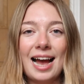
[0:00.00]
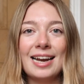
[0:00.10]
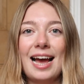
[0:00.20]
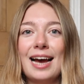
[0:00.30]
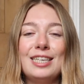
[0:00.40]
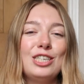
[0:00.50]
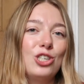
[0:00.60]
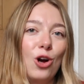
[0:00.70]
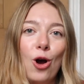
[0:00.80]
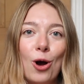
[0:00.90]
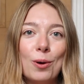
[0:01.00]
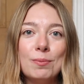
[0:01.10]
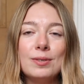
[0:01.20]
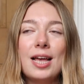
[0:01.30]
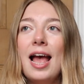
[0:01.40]
and adding
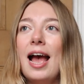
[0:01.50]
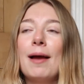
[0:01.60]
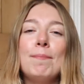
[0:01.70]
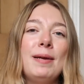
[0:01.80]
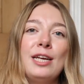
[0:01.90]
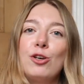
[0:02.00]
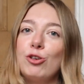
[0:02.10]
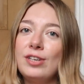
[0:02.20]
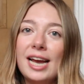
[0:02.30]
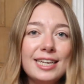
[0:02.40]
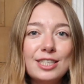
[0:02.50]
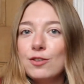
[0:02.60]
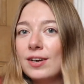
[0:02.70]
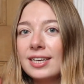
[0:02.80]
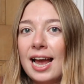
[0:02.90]
charms and being
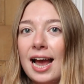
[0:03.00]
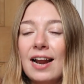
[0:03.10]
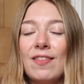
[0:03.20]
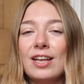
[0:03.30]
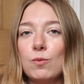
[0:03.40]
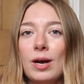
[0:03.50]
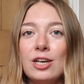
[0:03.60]
creative again, and that's why